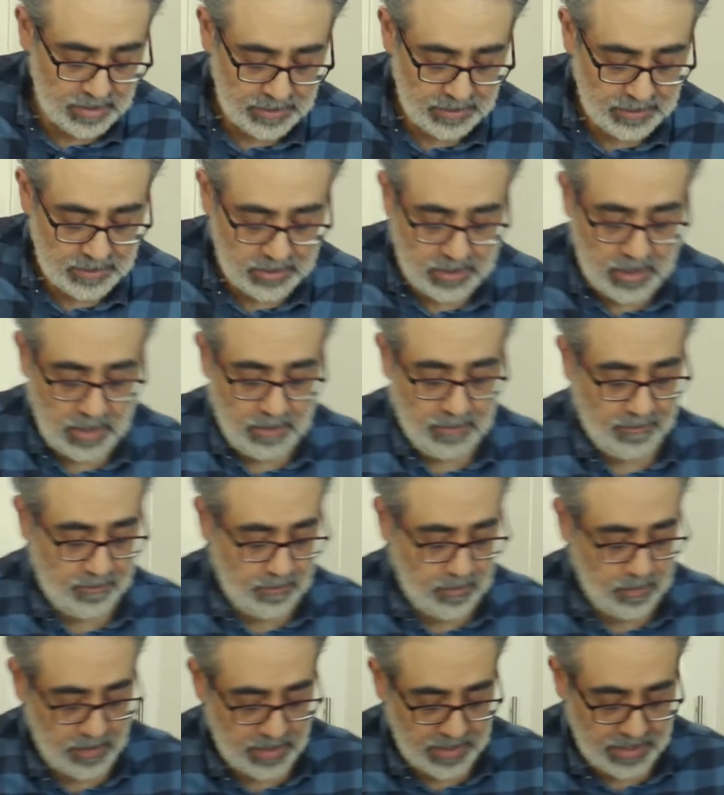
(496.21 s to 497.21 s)
So
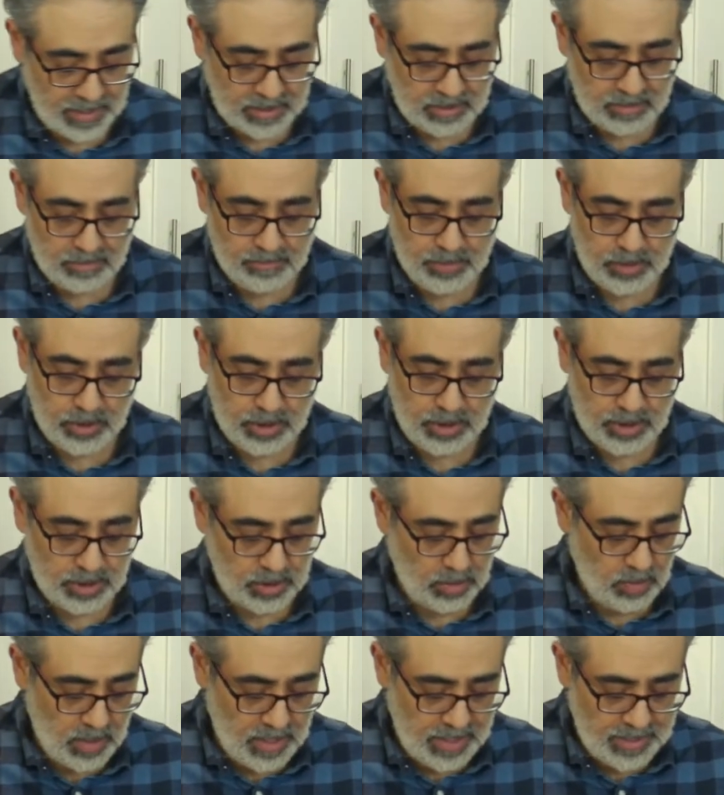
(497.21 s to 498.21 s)
we want to get some butcher's
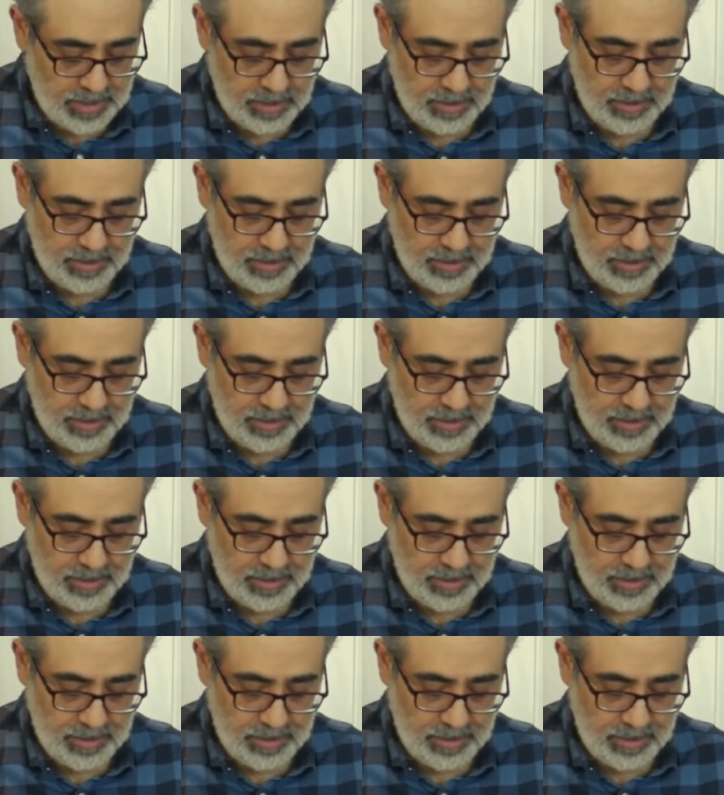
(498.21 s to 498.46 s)
twine,